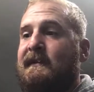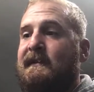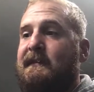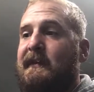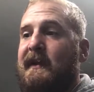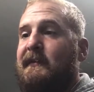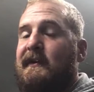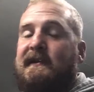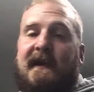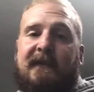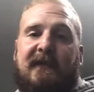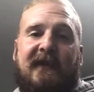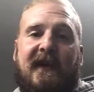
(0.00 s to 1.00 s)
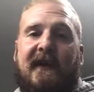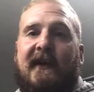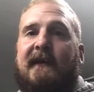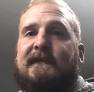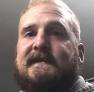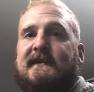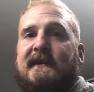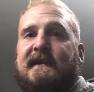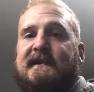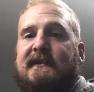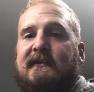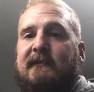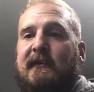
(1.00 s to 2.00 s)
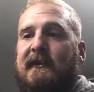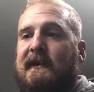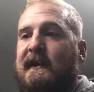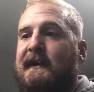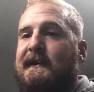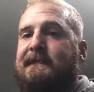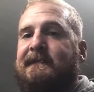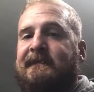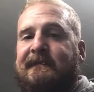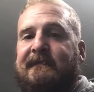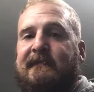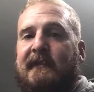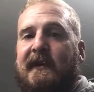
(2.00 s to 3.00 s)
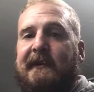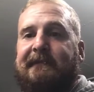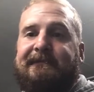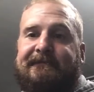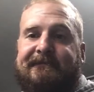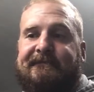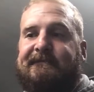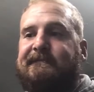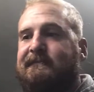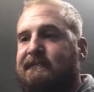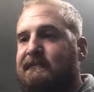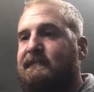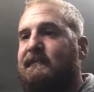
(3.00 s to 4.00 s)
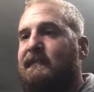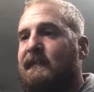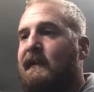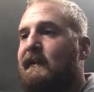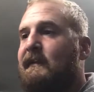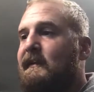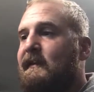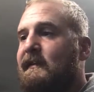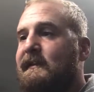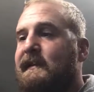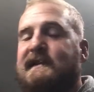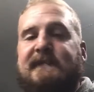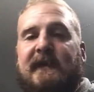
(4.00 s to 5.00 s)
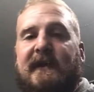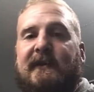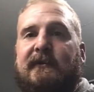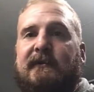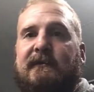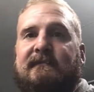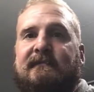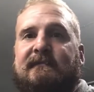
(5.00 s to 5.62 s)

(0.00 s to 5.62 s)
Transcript: Depending on what type of firearms you're into and whatnot, but thought that was pretty cool.